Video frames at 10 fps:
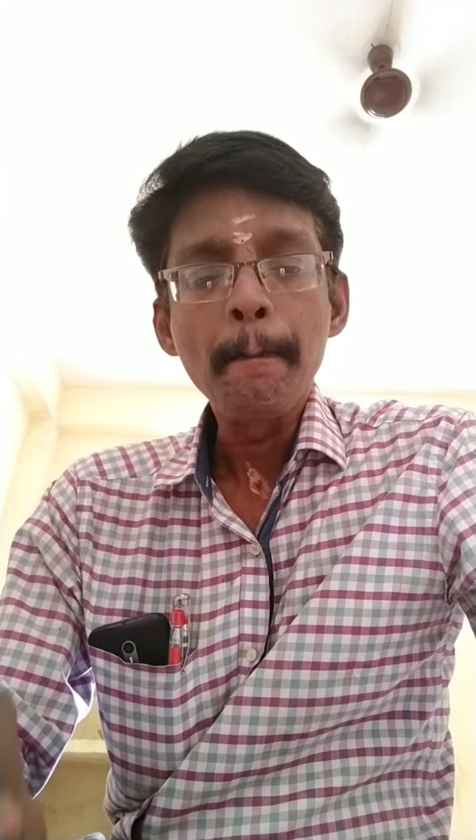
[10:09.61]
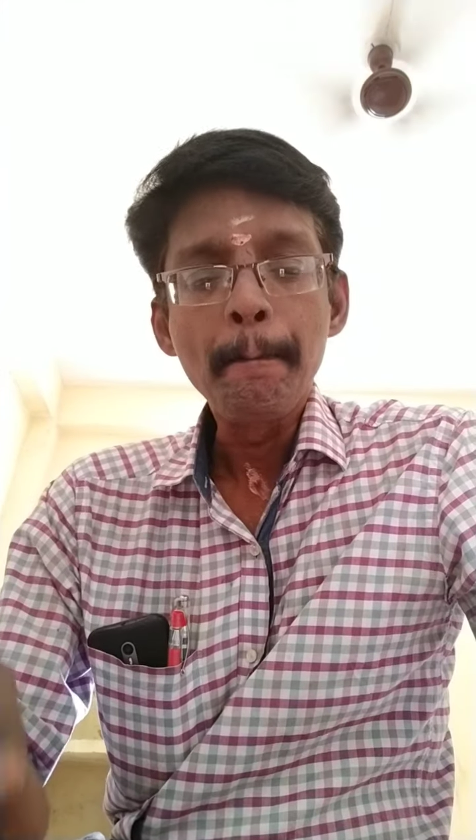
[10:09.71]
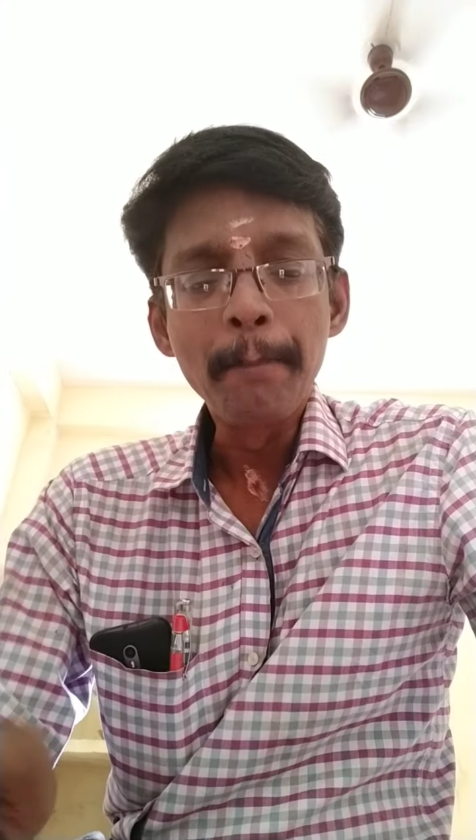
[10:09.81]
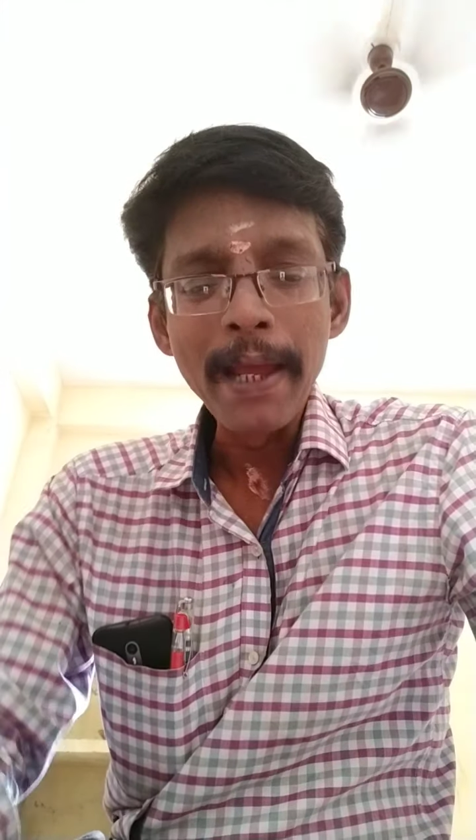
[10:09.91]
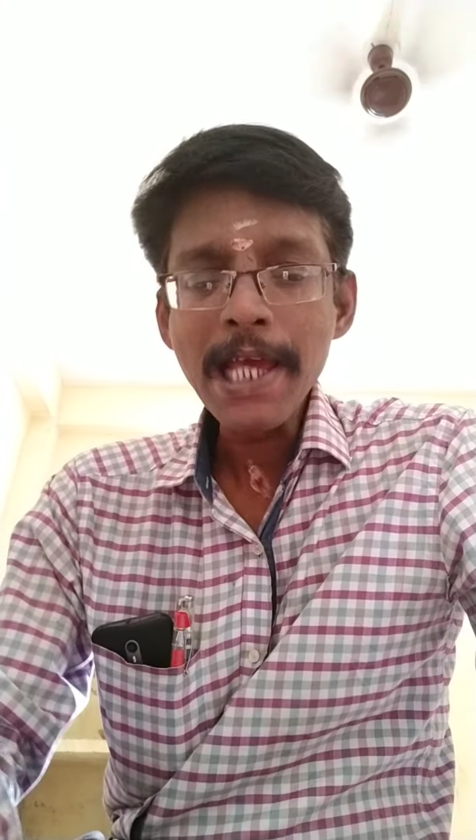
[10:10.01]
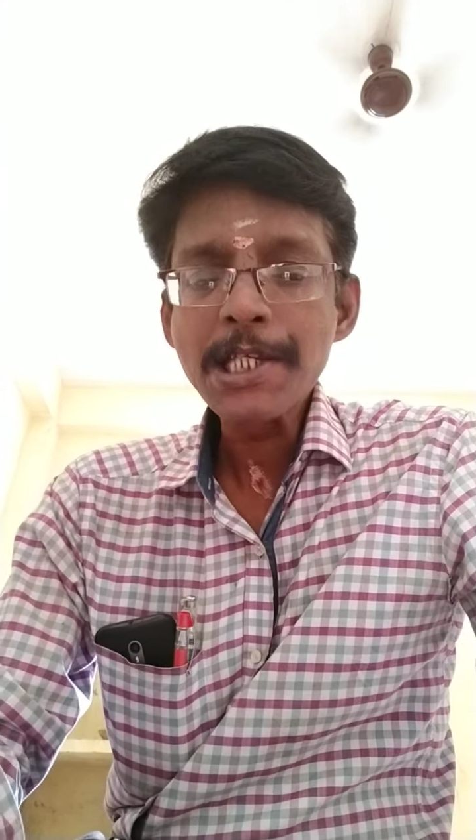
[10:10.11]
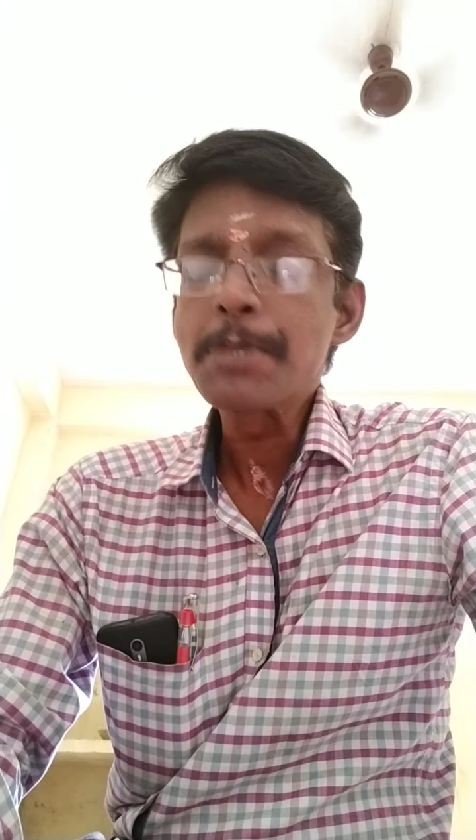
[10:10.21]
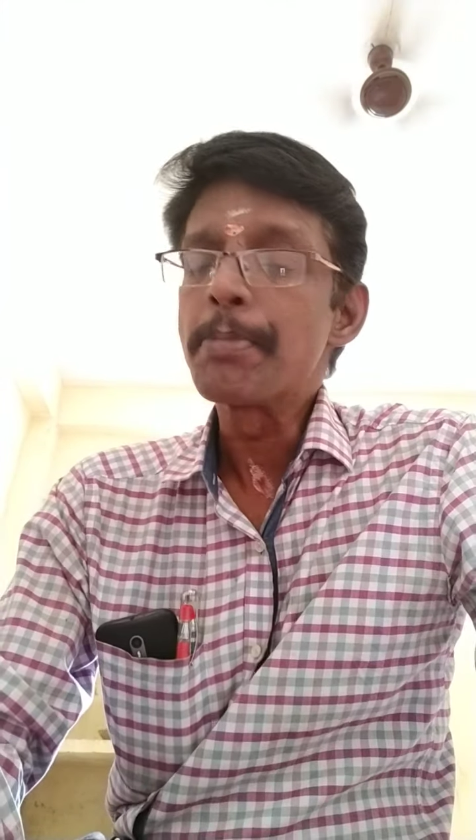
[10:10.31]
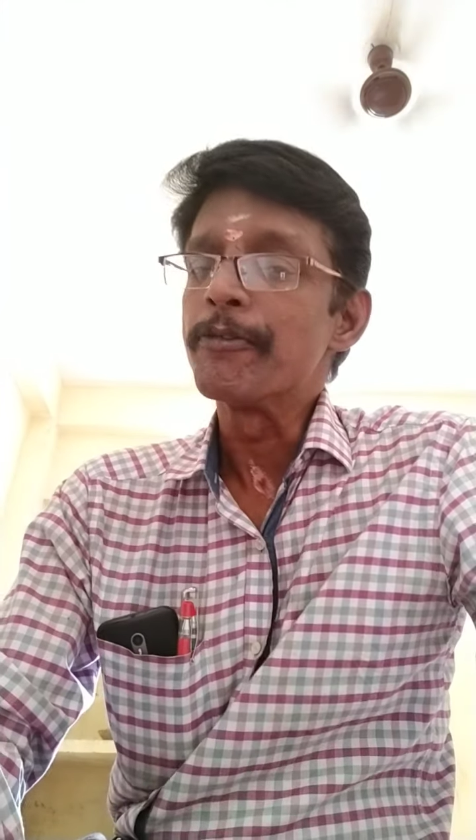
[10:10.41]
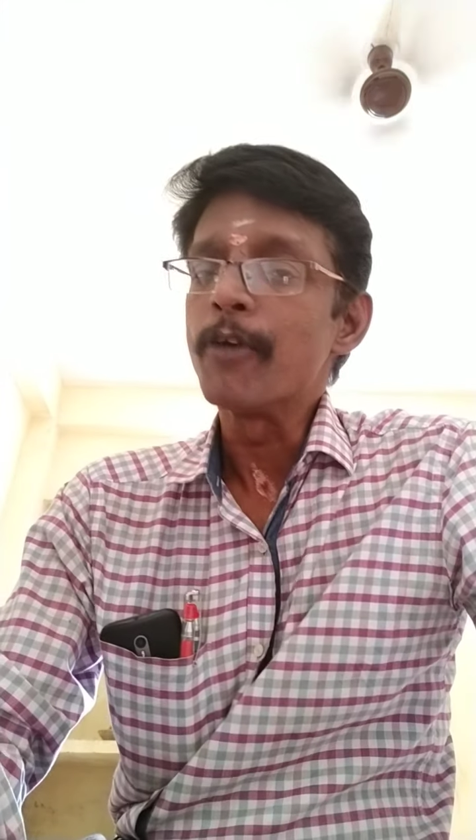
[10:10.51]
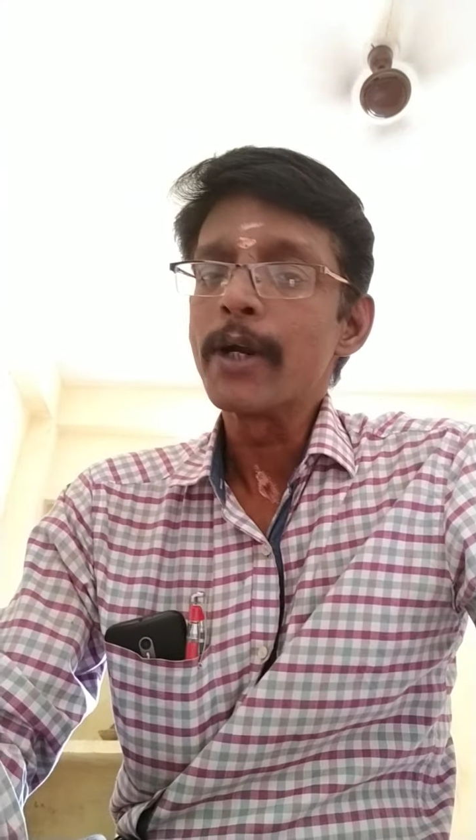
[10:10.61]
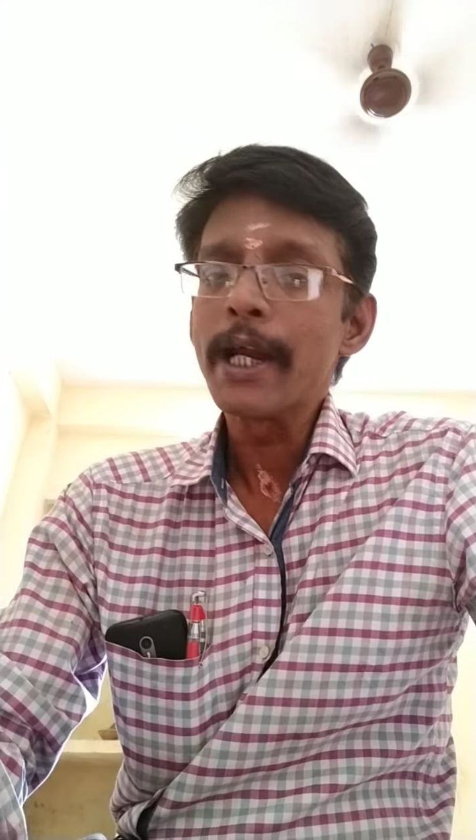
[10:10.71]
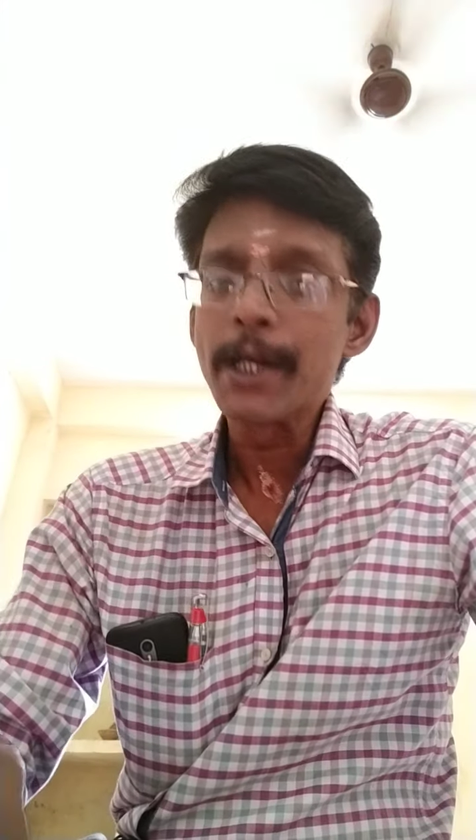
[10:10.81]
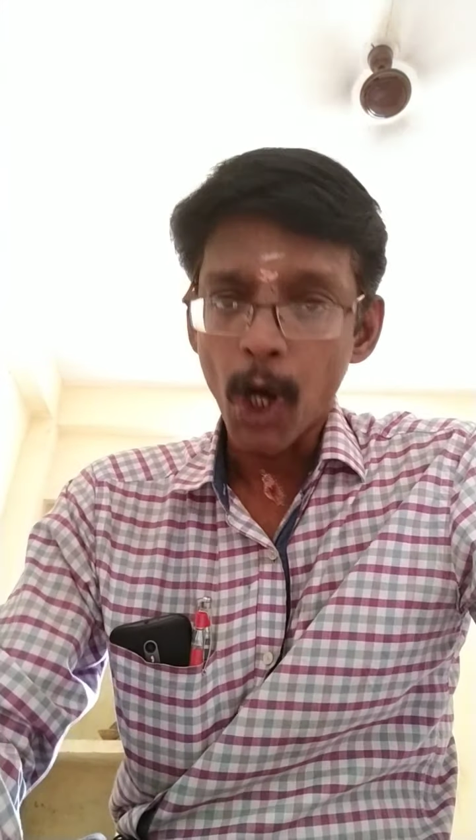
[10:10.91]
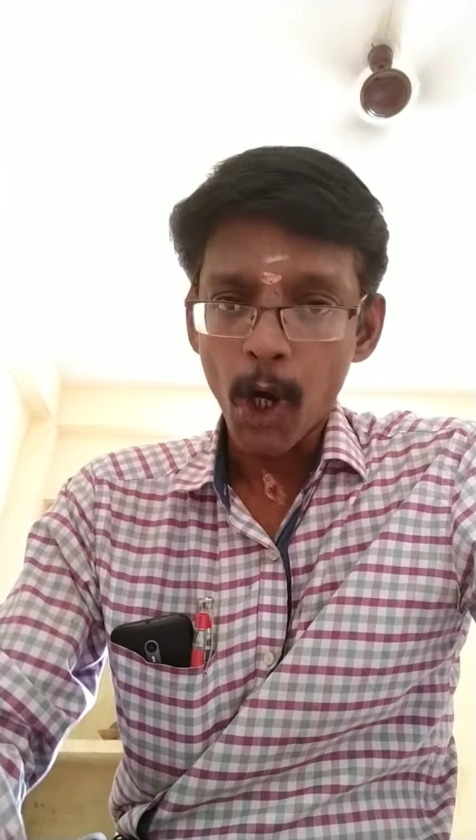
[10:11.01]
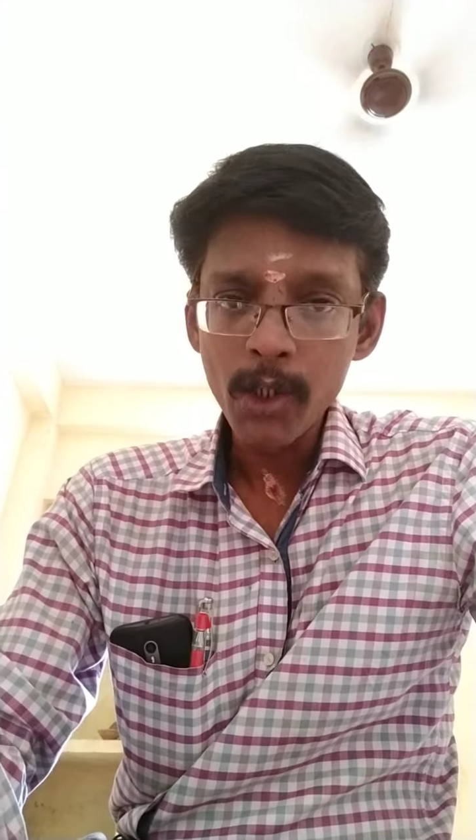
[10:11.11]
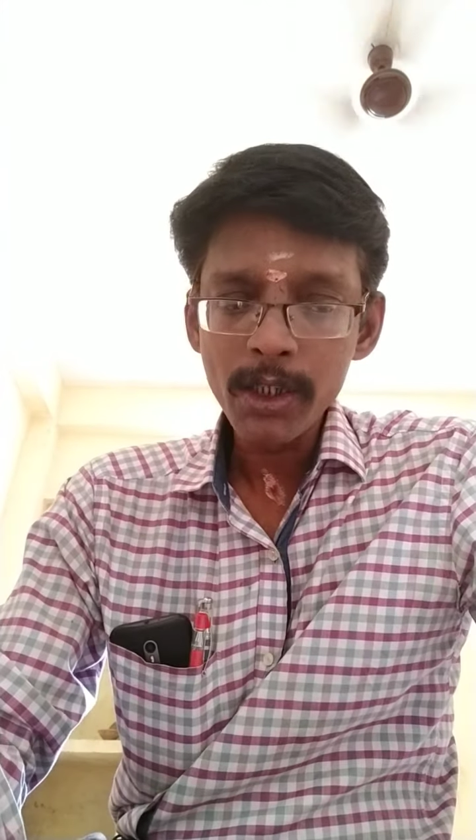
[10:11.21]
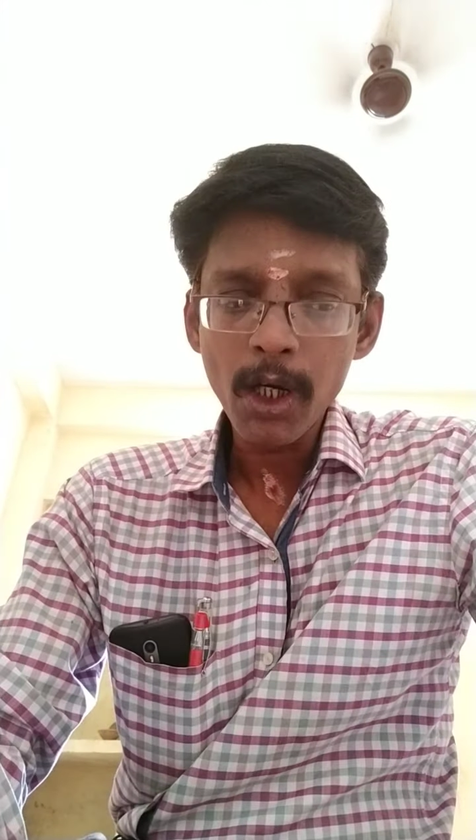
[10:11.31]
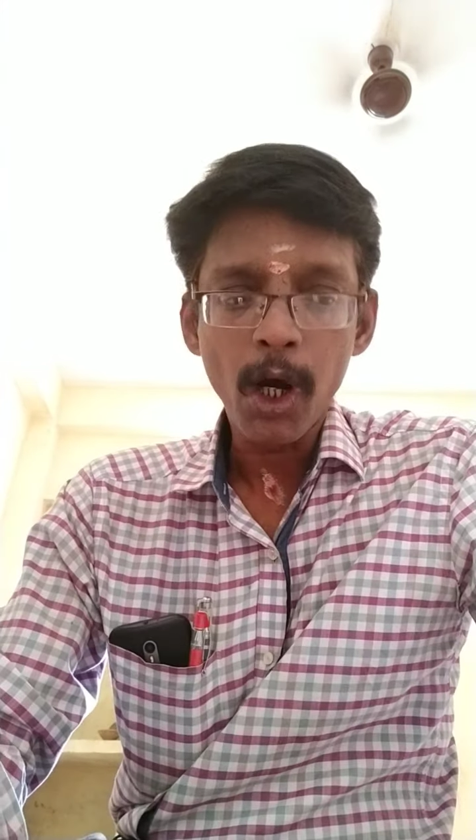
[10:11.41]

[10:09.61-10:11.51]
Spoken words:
placed before a noun